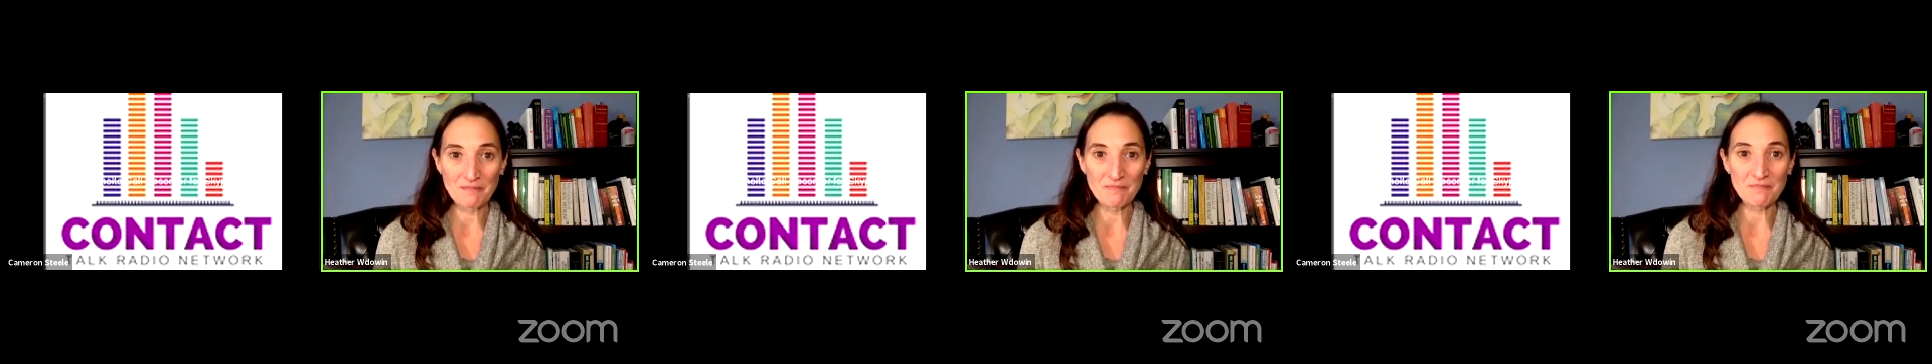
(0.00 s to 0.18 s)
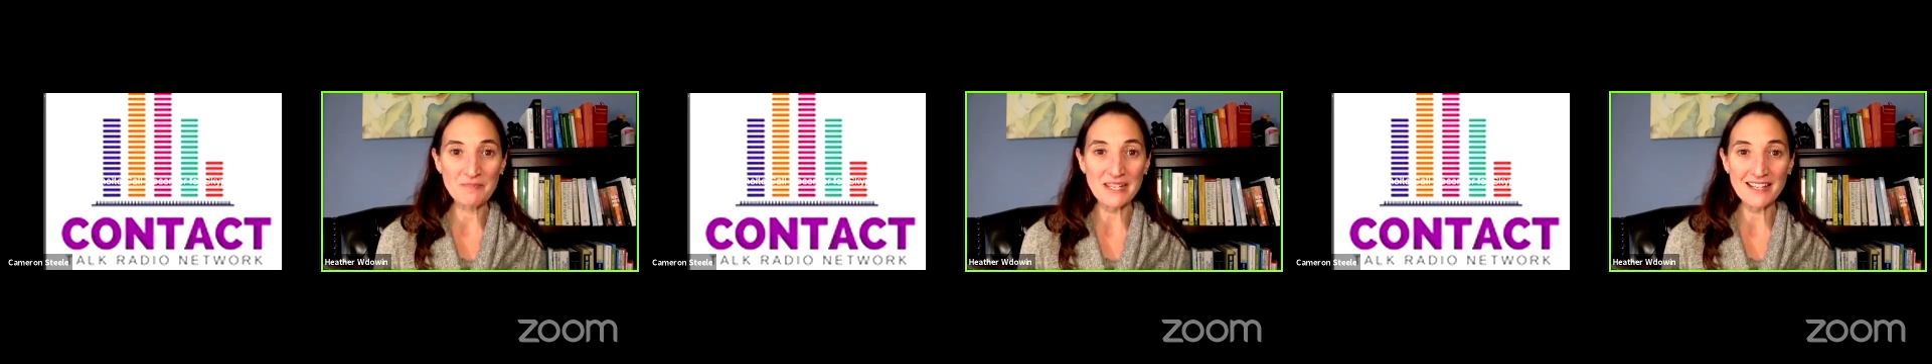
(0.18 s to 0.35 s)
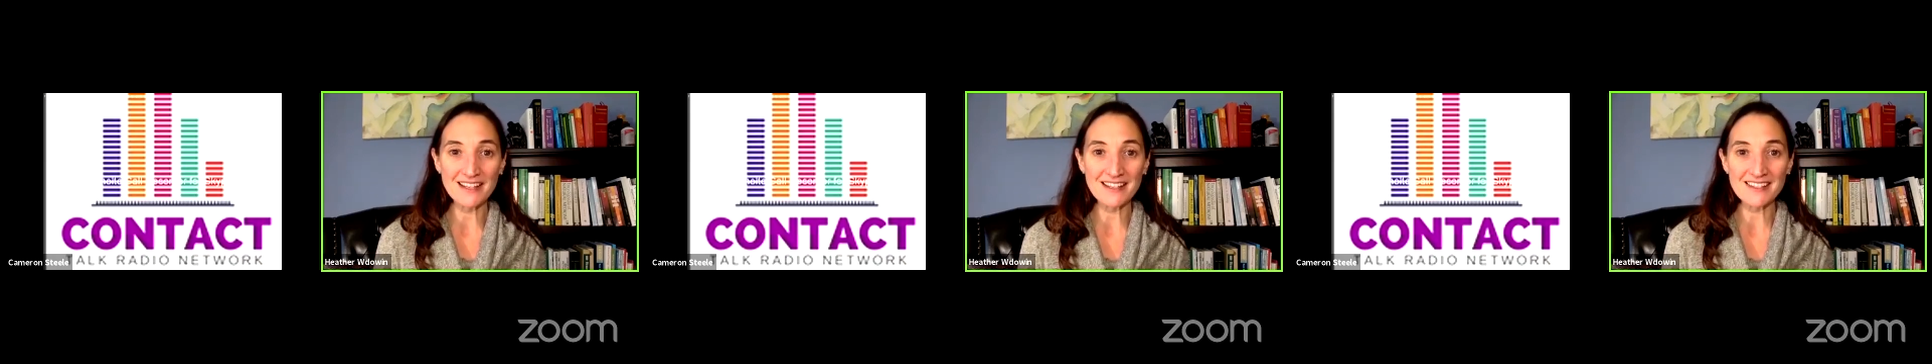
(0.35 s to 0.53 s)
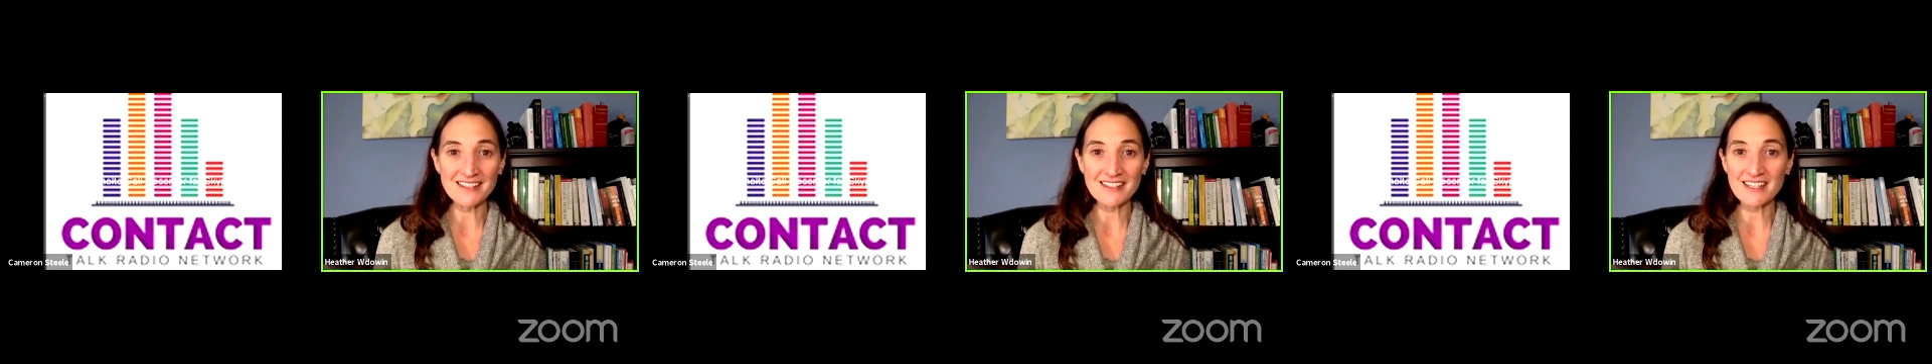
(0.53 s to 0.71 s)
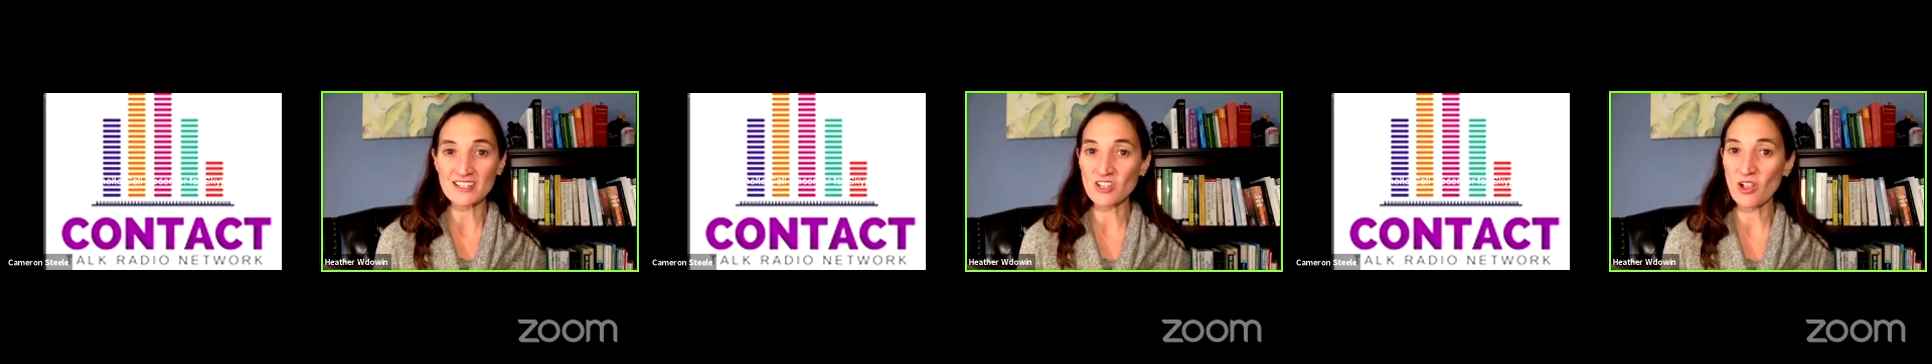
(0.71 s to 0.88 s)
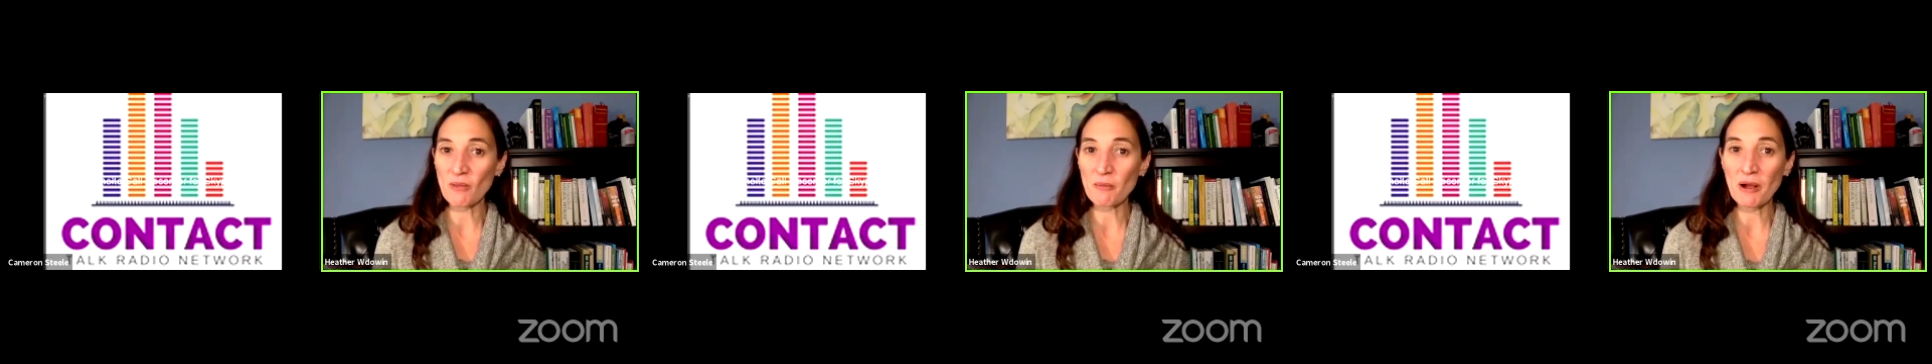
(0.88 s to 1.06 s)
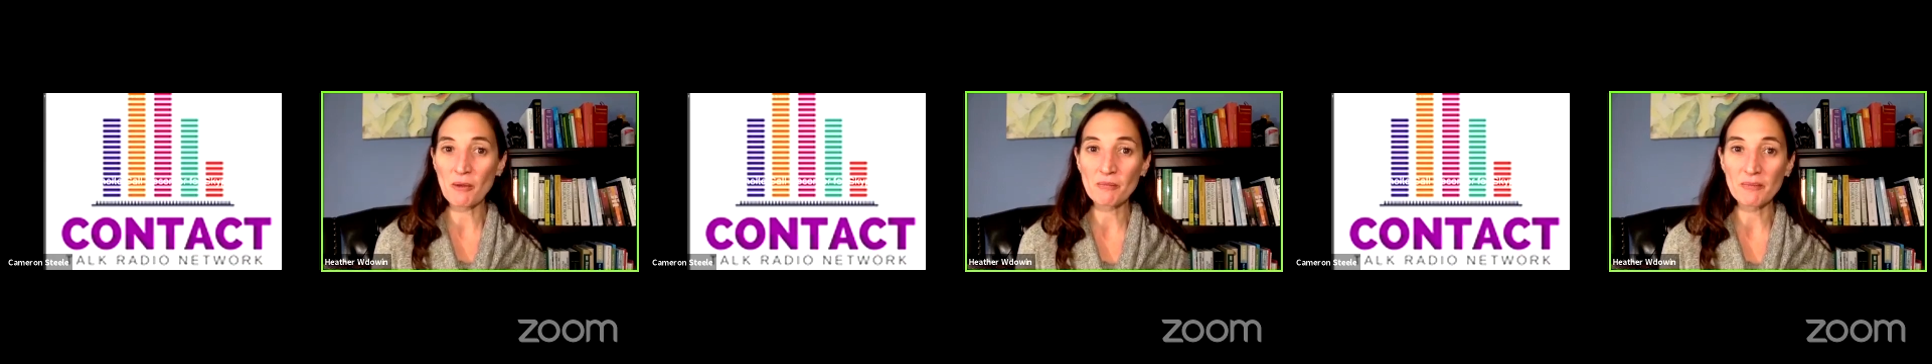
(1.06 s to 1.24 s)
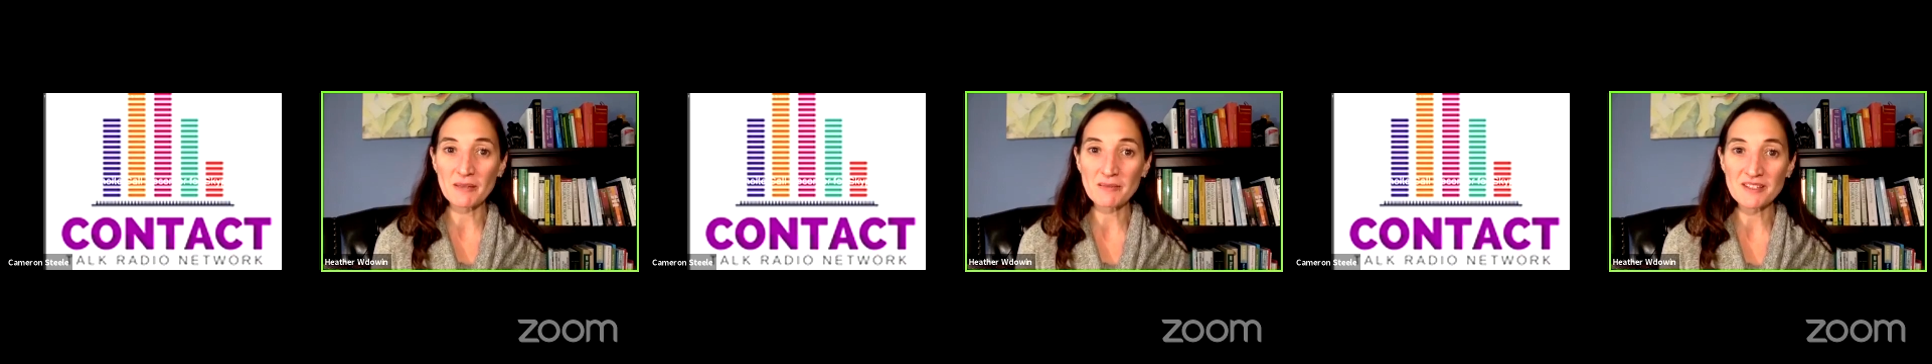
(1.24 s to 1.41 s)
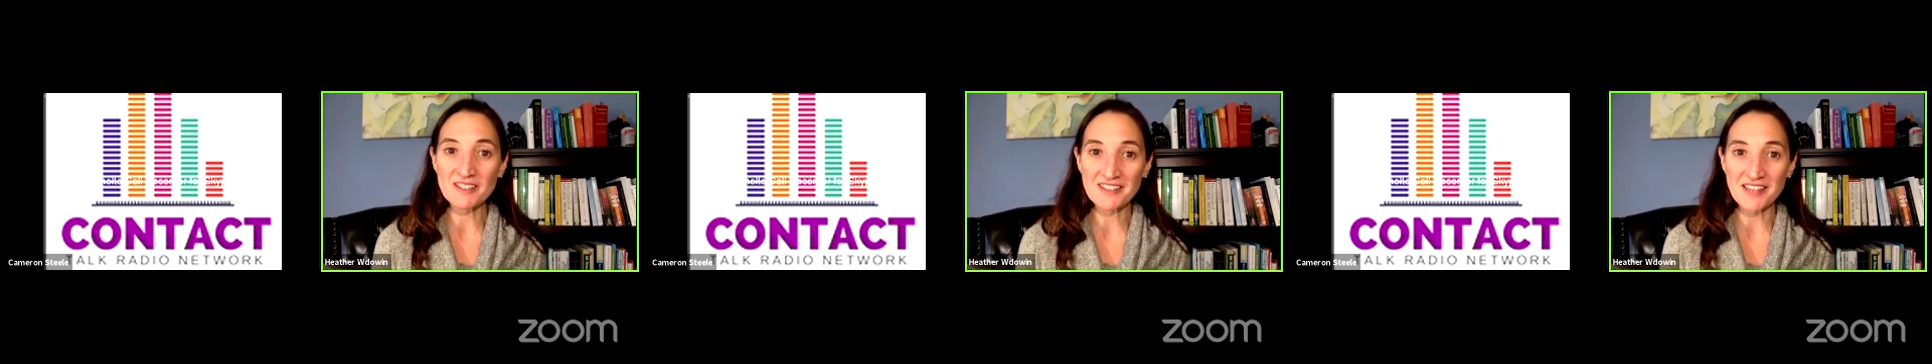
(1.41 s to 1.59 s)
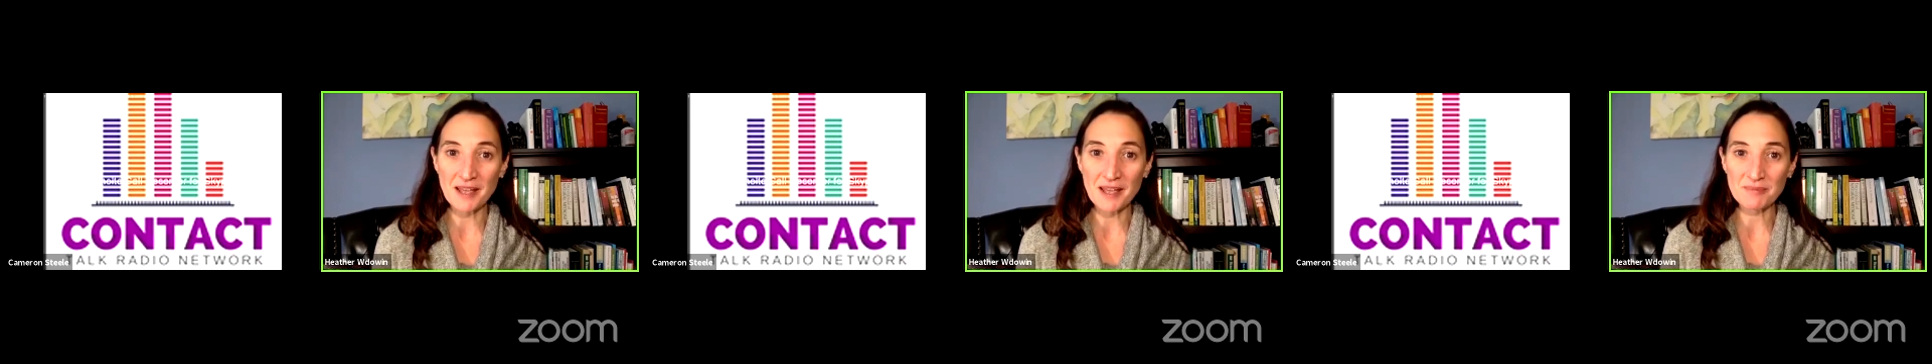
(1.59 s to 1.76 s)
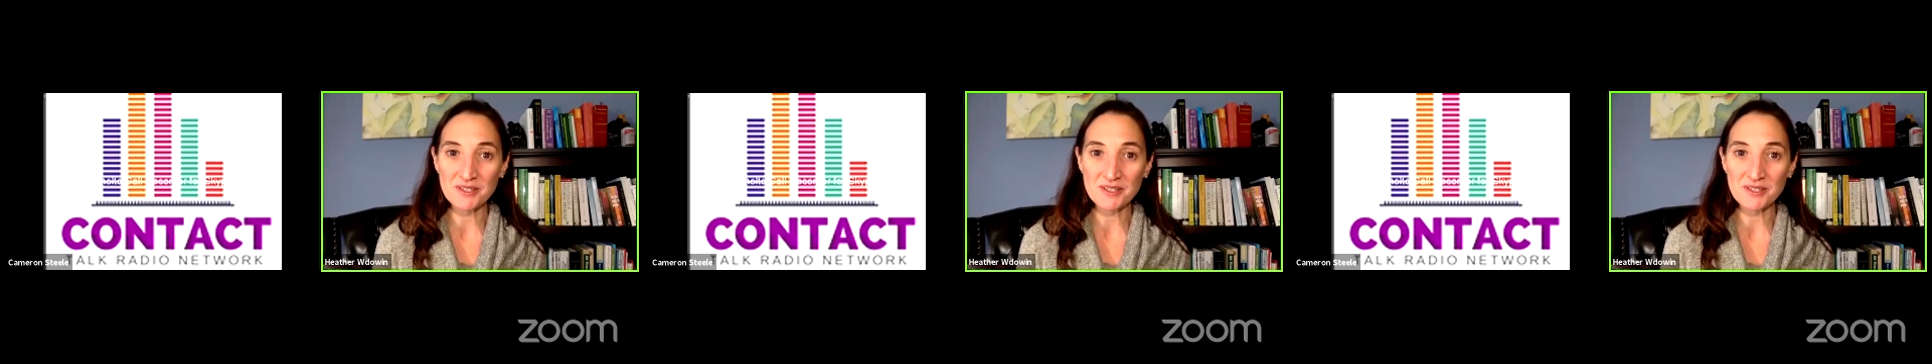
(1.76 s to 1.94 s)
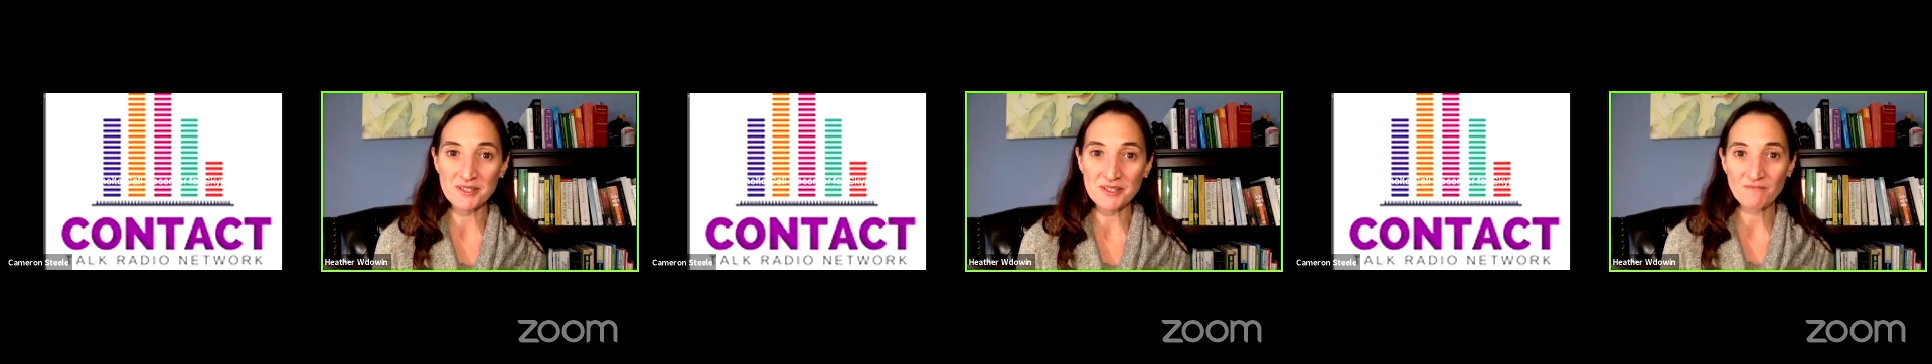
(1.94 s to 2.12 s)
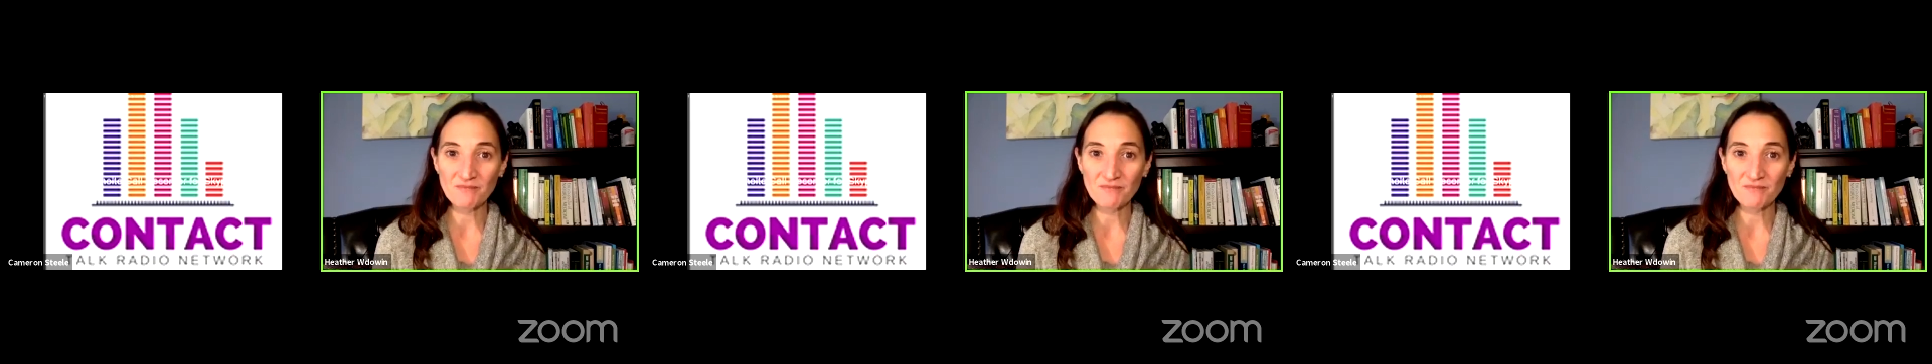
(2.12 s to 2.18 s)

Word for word: Because it's all about baby steps,